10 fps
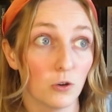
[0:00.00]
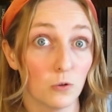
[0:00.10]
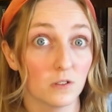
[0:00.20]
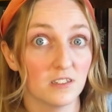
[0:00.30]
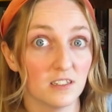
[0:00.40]

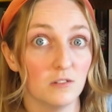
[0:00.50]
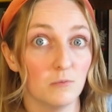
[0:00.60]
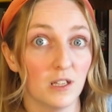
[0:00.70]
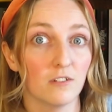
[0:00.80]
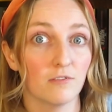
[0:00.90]

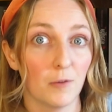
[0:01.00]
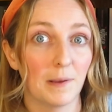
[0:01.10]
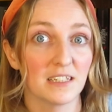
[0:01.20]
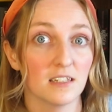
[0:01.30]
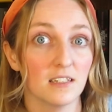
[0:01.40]
all-consuming
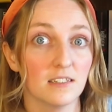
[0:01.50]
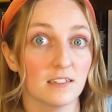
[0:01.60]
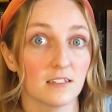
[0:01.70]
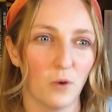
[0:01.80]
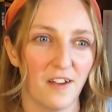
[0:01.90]

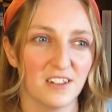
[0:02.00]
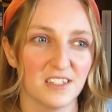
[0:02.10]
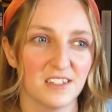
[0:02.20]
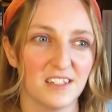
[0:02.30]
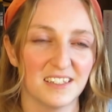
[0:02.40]
romances,
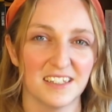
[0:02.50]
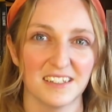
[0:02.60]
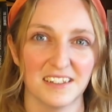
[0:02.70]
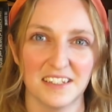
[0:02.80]
whereas this isn't.